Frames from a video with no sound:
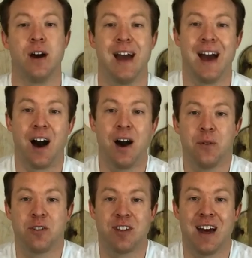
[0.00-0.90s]
I
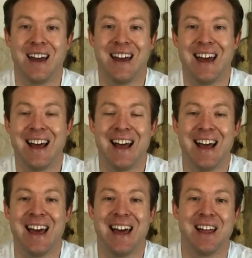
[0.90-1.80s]
would say
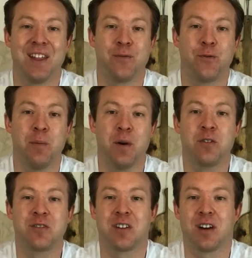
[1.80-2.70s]
for
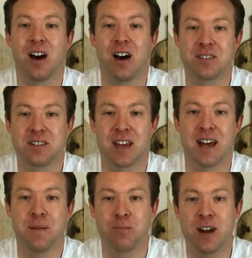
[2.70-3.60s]
most
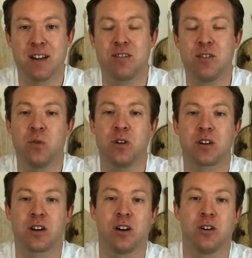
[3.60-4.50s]
artisan breads, you want to
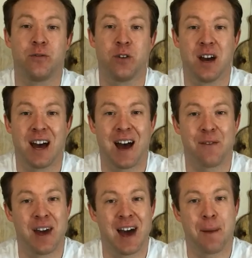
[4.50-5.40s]
kind of
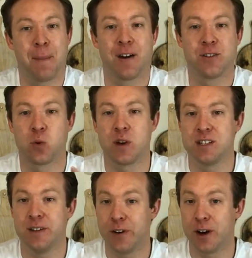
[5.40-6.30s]
have it at about
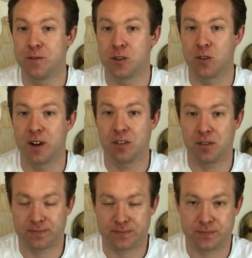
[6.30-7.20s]
25 degrees.
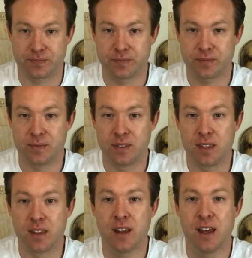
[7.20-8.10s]

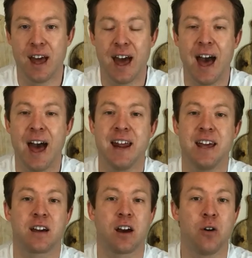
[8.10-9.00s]

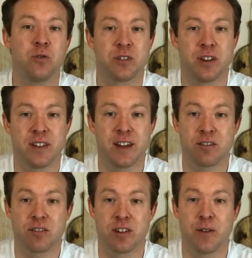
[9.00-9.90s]
Any colder than
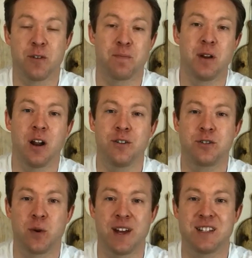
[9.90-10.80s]
this, if it's below
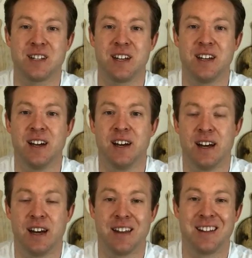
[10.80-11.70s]
20,
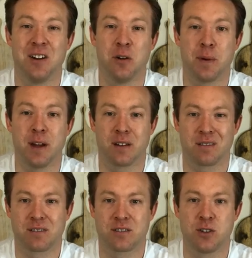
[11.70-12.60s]
it's a little
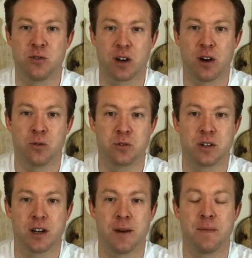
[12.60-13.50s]
bit too cold
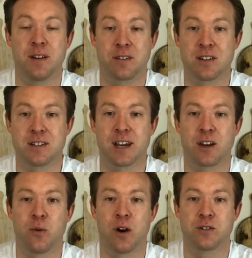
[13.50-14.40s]
and it's going to take
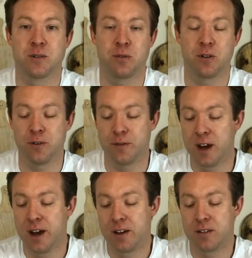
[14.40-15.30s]
a while to
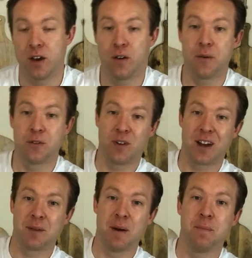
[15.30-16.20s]
prove. So I would
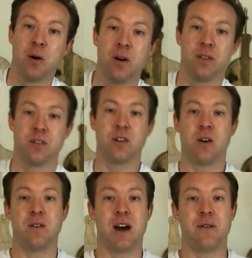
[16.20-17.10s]
recommend putting the
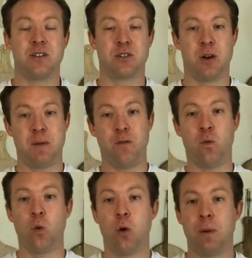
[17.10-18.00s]
dough now into a bit of a
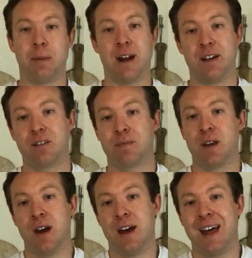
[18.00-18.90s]
warmer place.
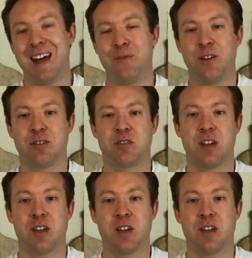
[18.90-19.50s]
If it's